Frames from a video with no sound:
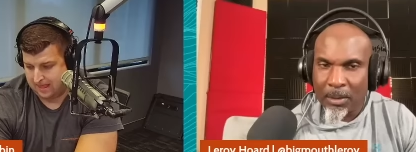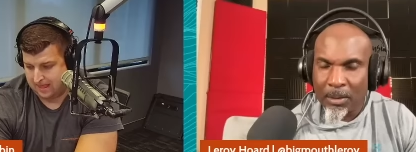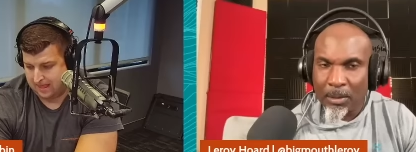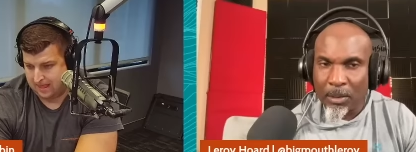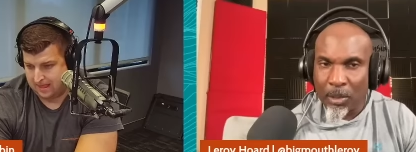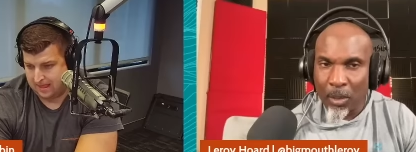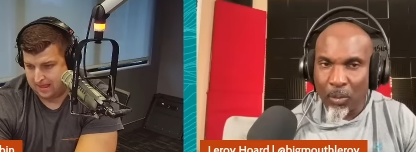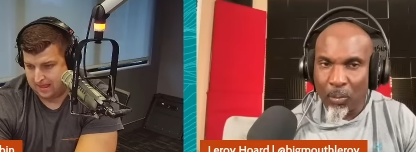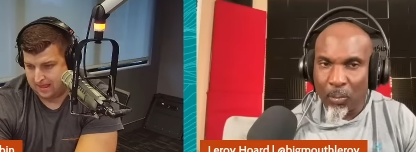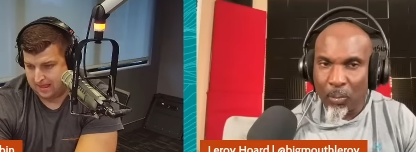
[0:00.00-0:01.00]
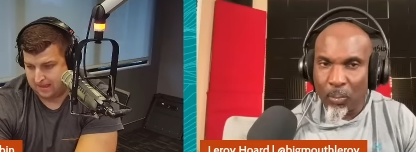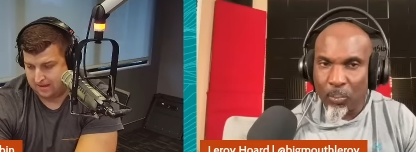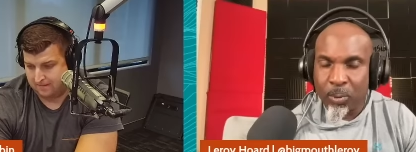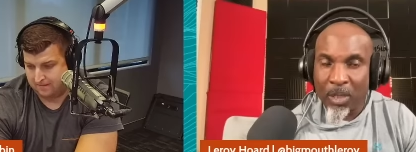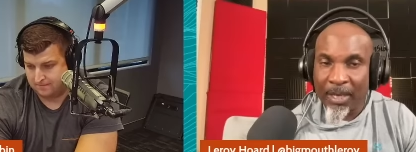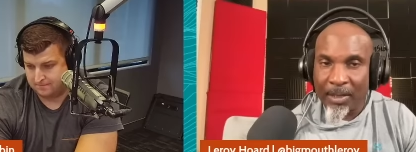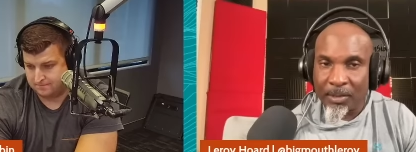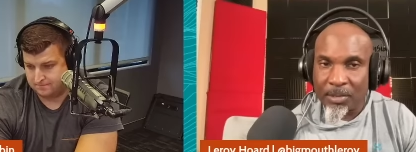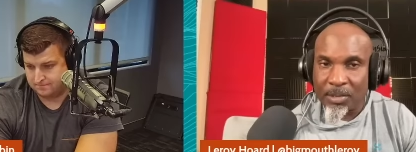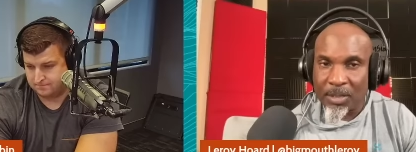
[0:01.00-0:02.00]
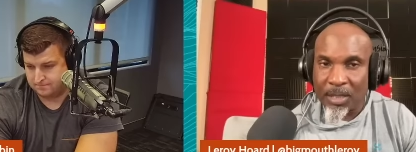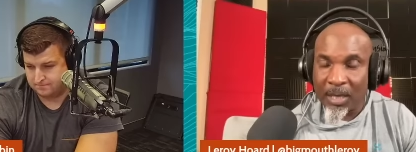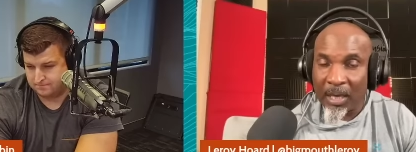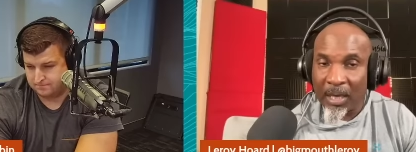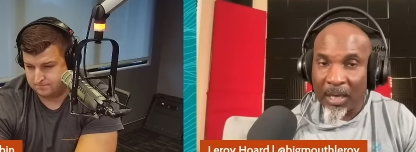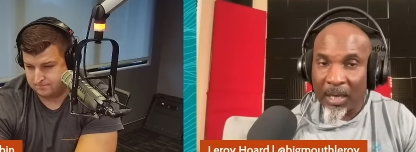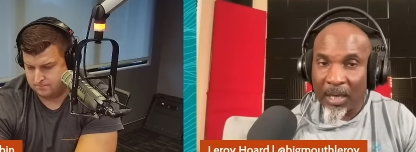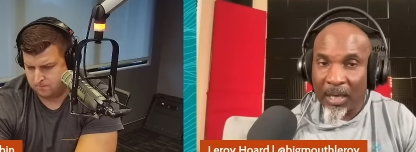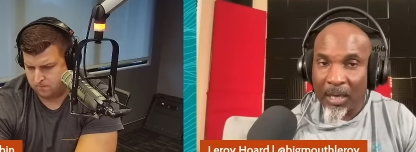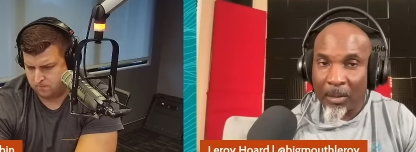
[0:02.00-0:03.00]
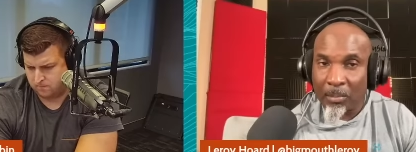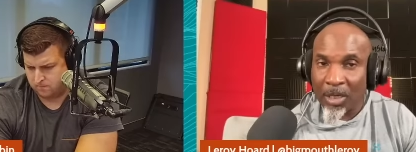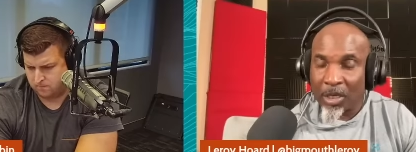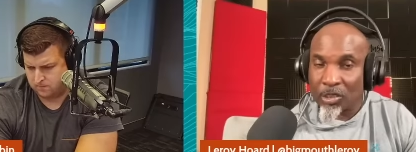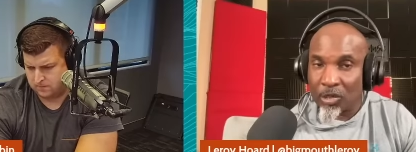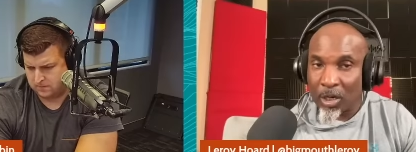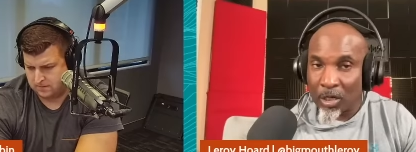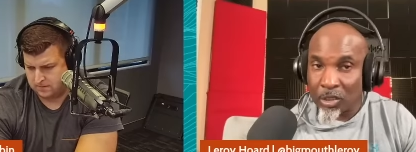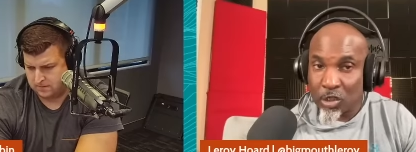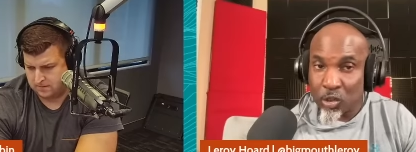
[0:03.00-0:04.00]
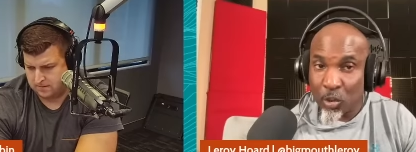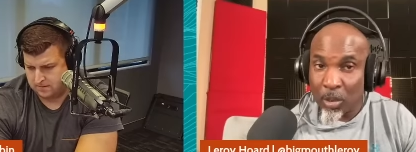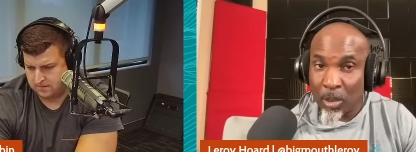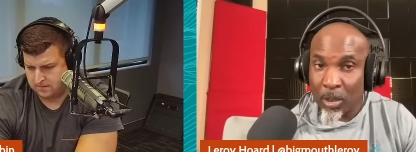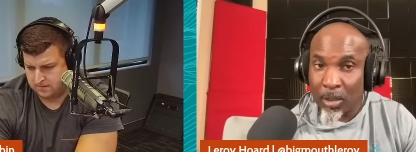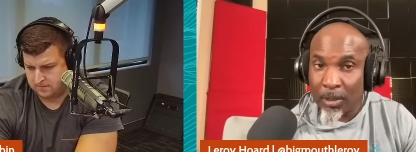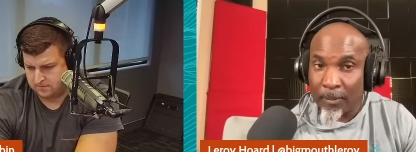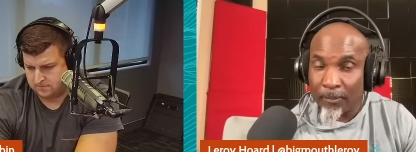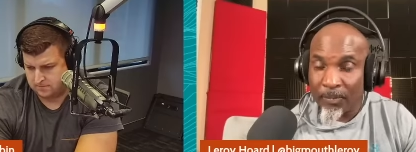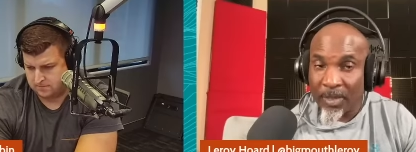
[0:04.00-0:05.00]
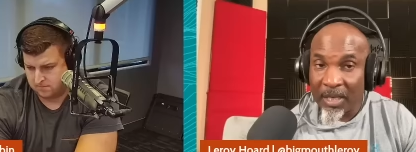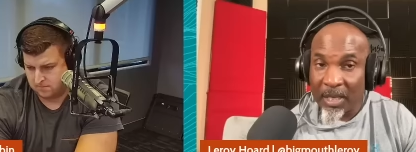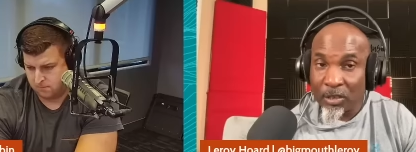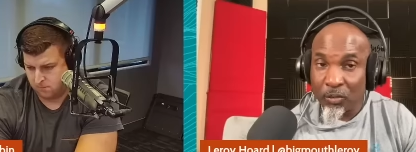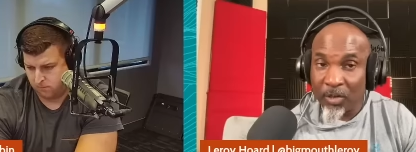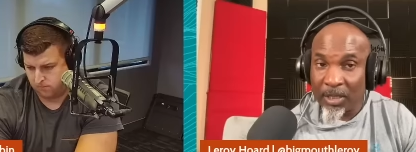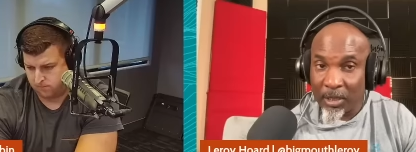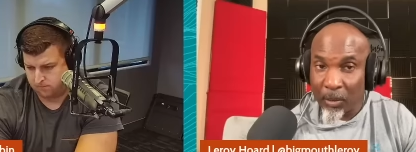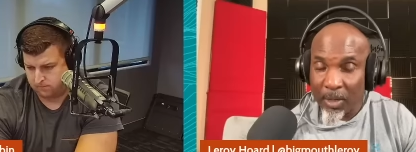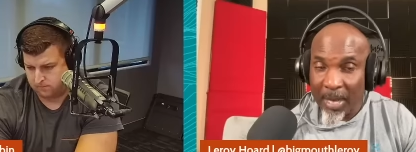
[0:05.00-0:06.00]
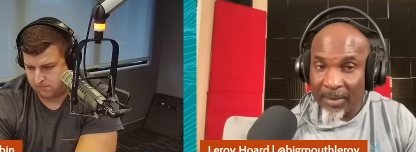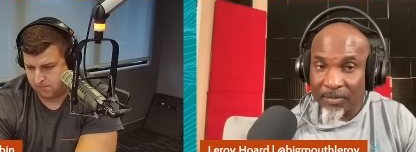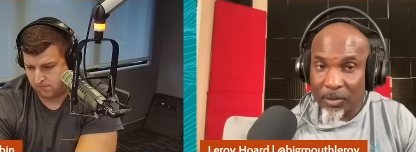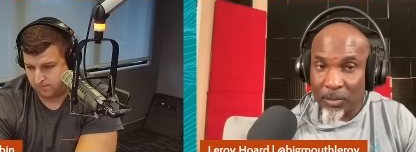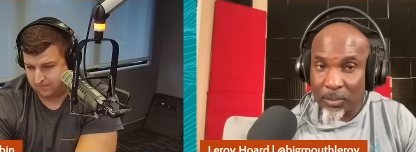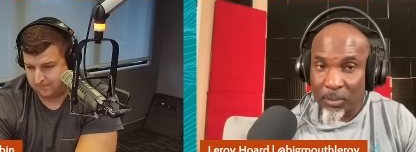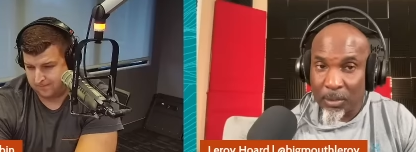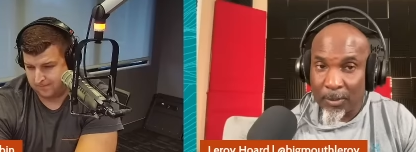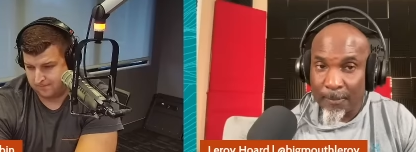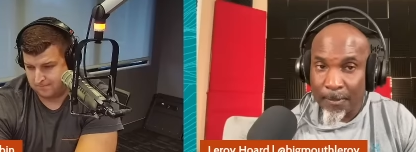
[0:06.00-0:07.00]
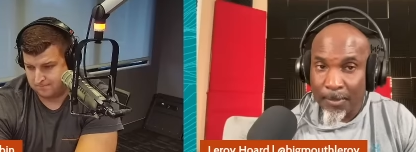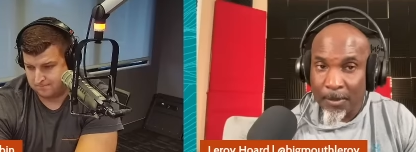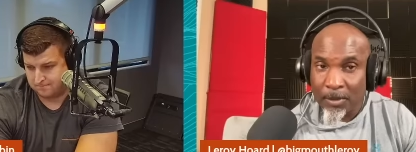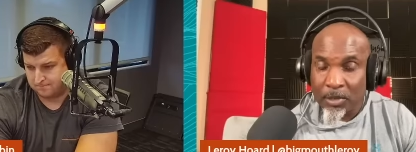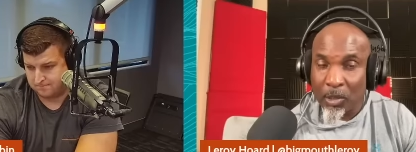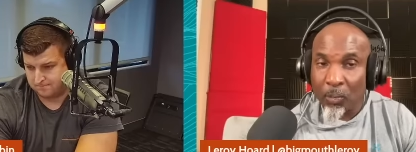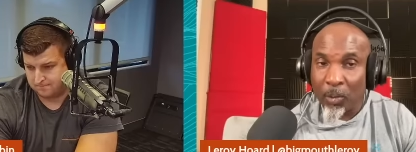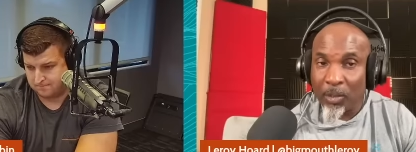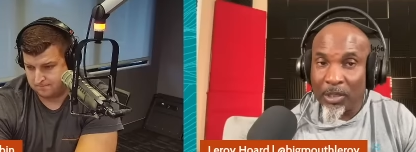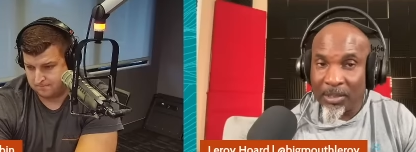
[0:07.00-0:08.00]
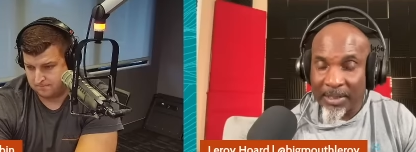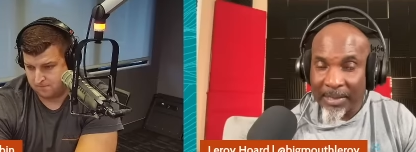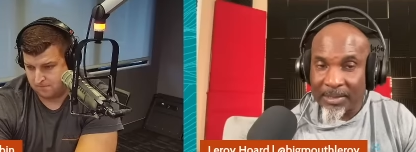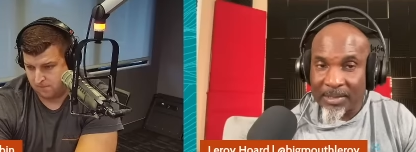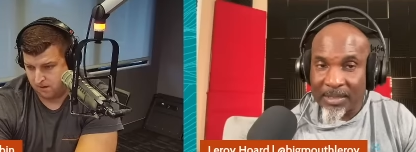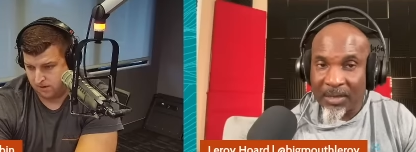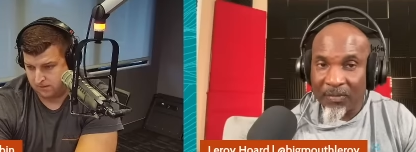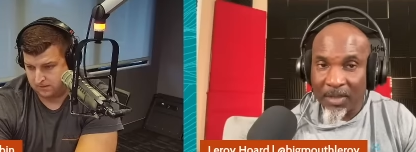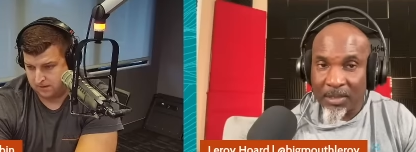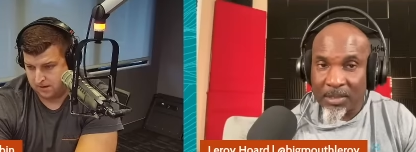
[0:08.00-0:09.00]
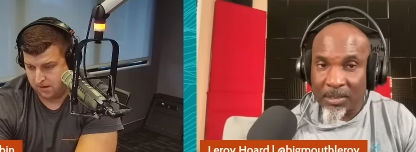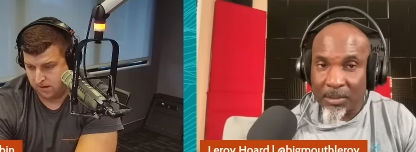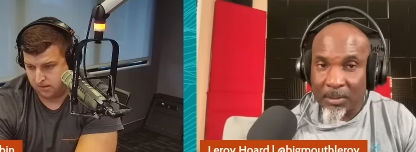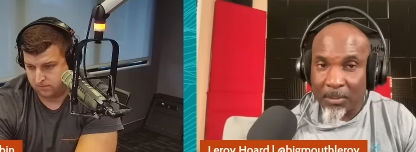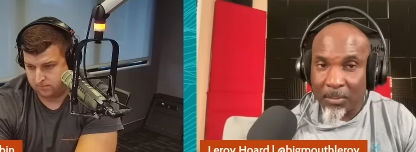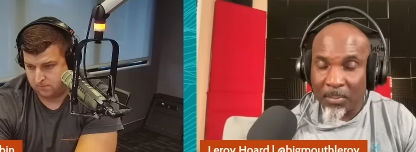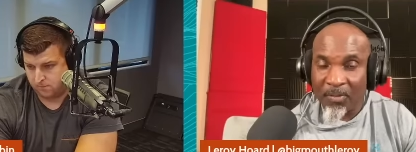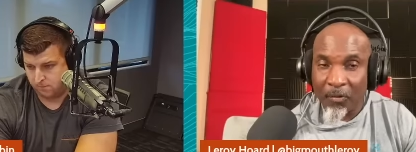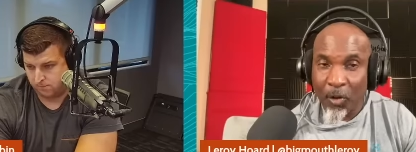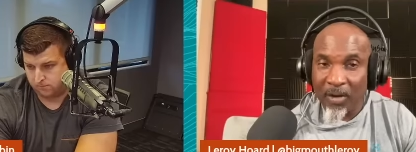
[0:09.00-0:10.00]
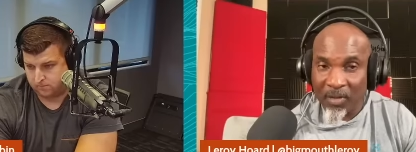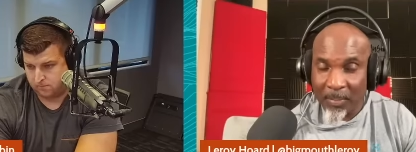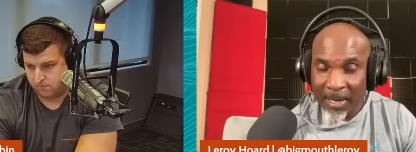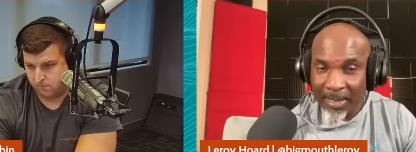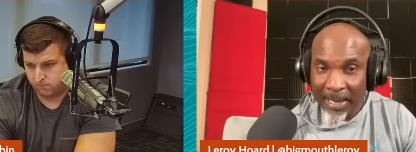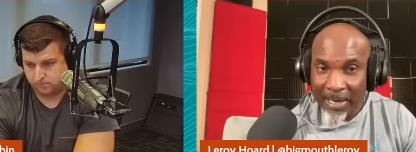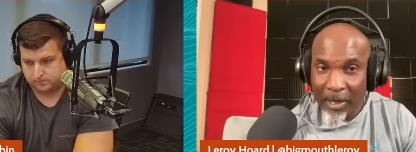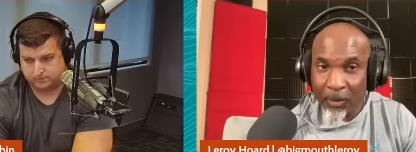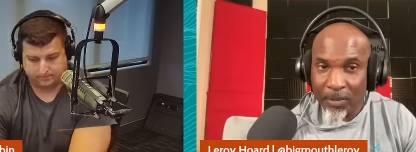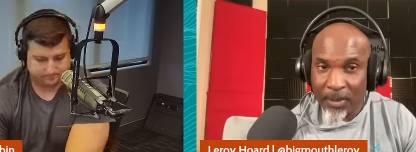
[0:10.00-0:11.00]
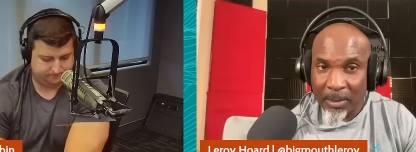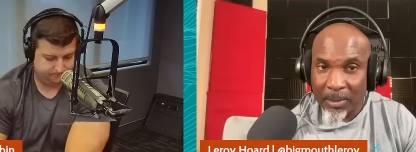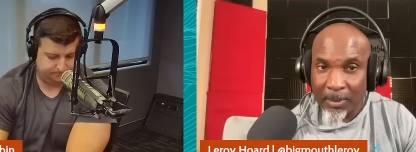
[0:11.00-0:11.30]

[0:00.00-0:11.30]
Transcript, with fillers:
Speaker 1: you know, players because you're unsure and you really don't have to. So when we looked at this defense before everybody got healthy,